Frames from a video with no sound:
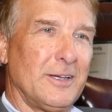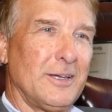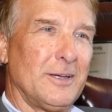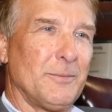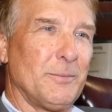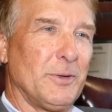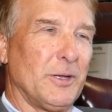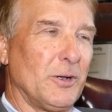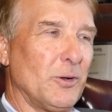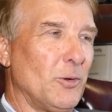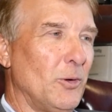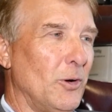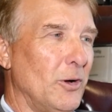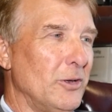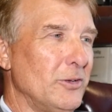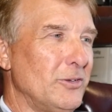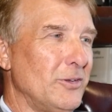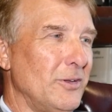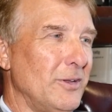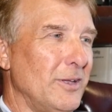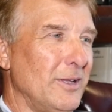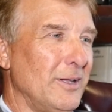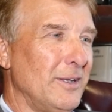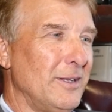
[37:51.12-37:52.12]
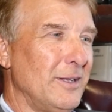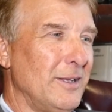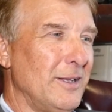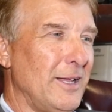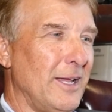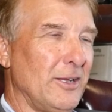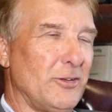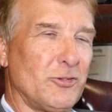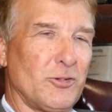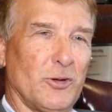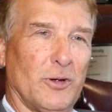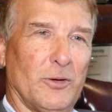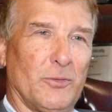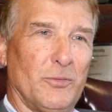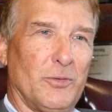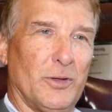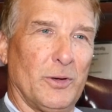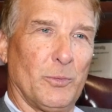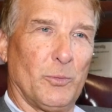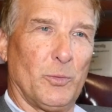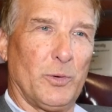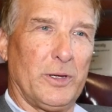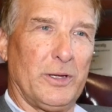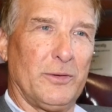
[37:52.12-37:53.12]
because of the nature of
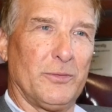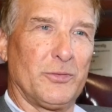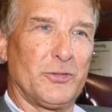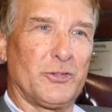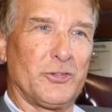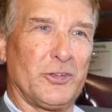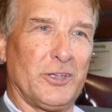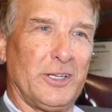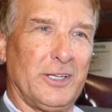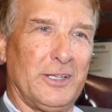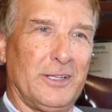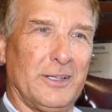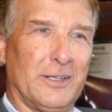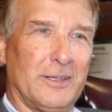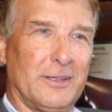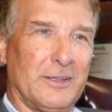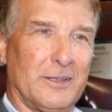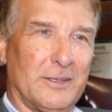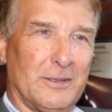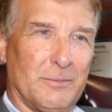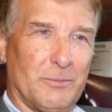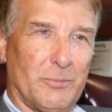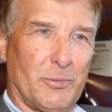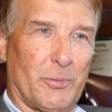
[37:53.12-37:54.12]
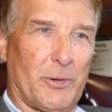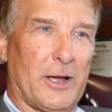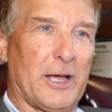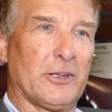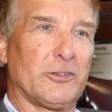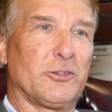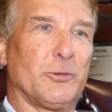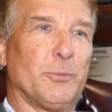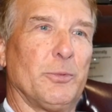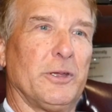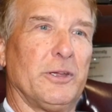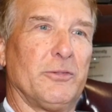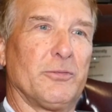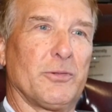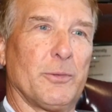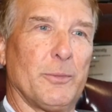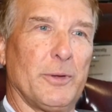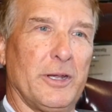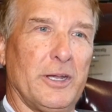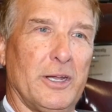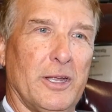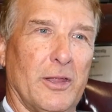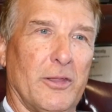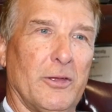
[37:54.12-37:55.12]
that we've seen possibly from
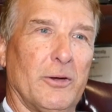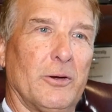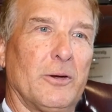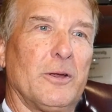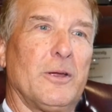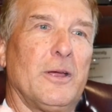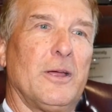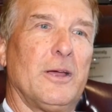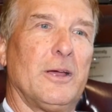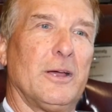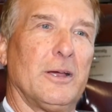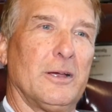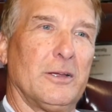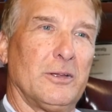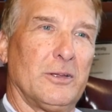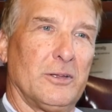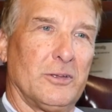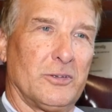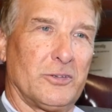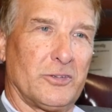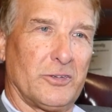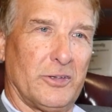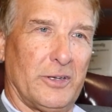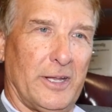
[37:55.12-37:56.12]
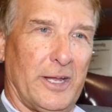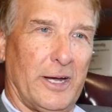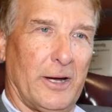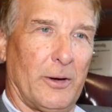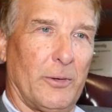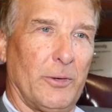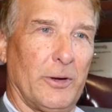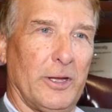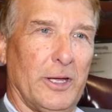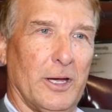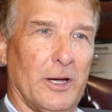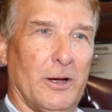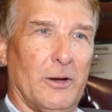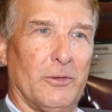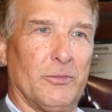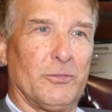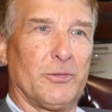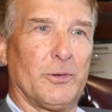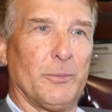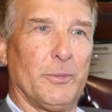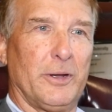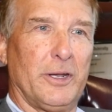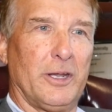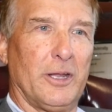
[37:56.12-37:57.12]
another scenario,
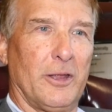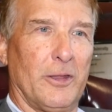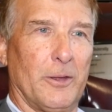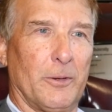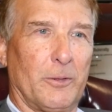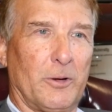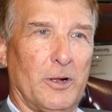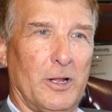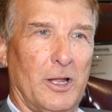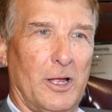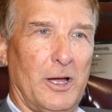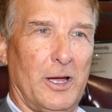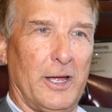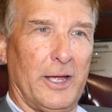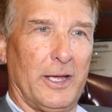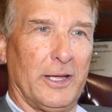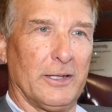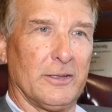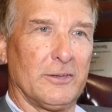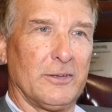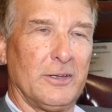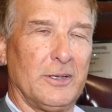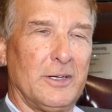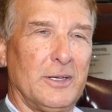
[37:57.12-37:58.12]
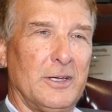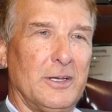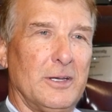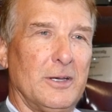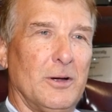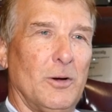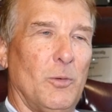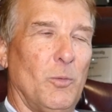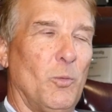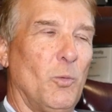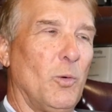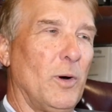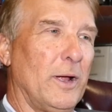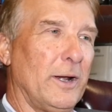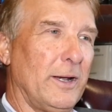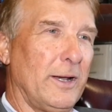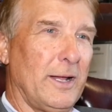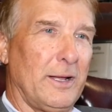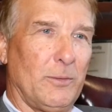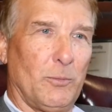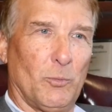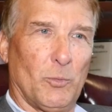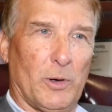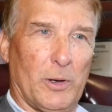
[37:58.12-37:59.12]
from another client,
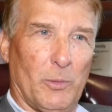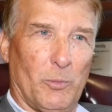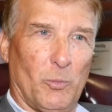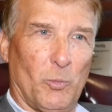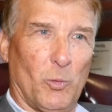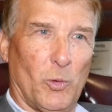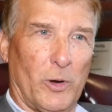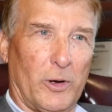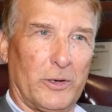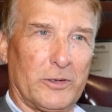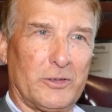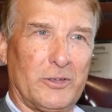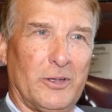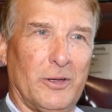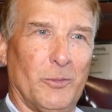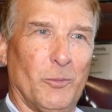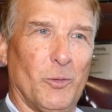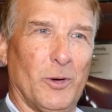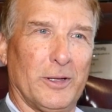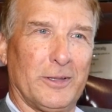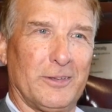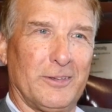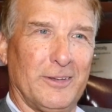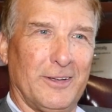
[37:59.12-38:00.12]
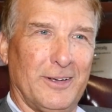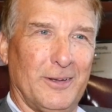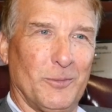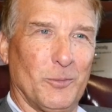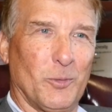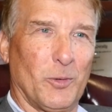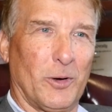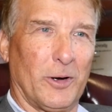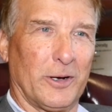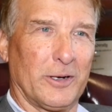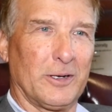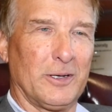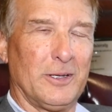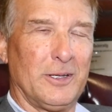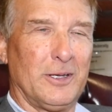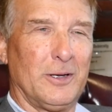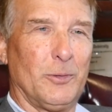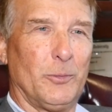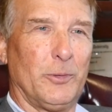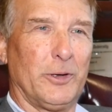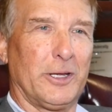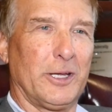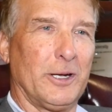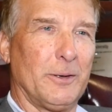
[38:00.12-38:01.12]
what worked and what didn't work.
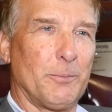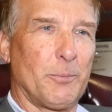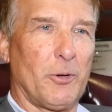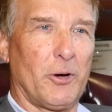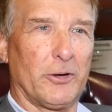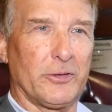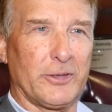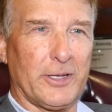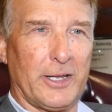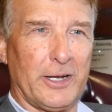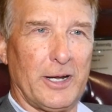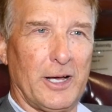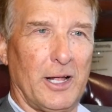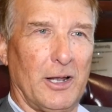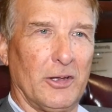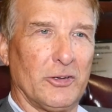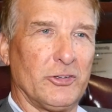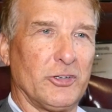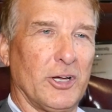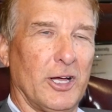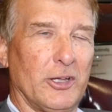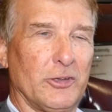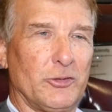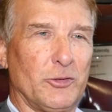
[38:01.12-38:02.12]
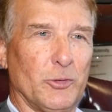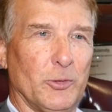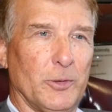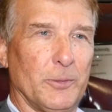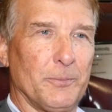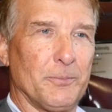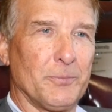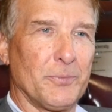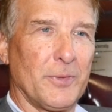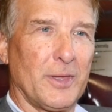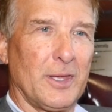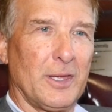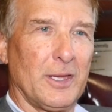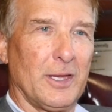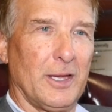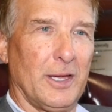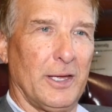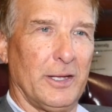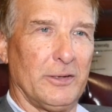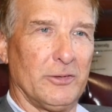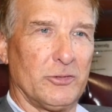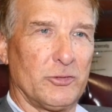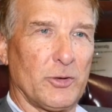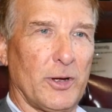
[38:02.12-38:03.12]
We can impart that knowledge onto them
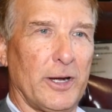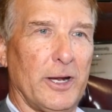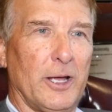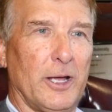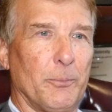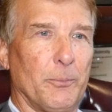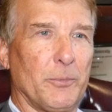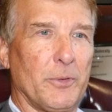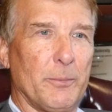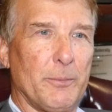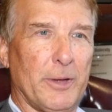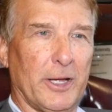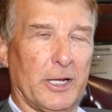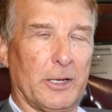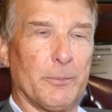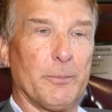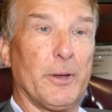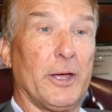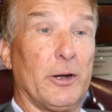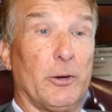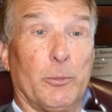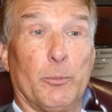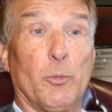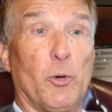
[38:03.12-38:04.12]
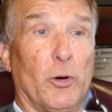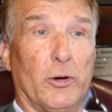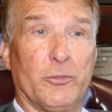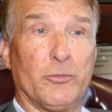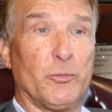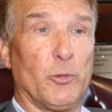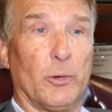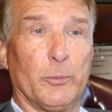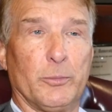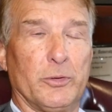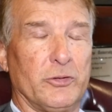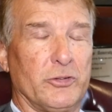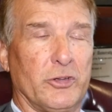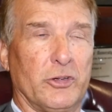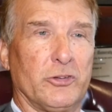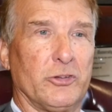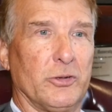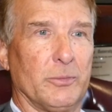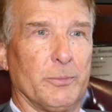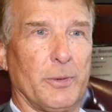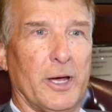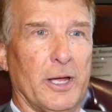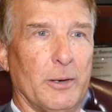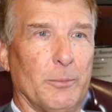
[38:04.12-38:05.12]
and try to them make a better, more informed
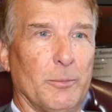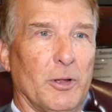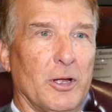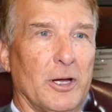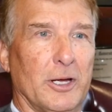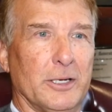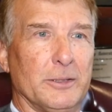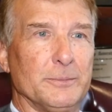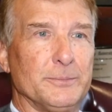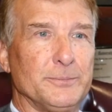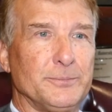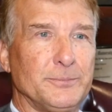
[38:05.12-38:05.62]
decision, bottom line.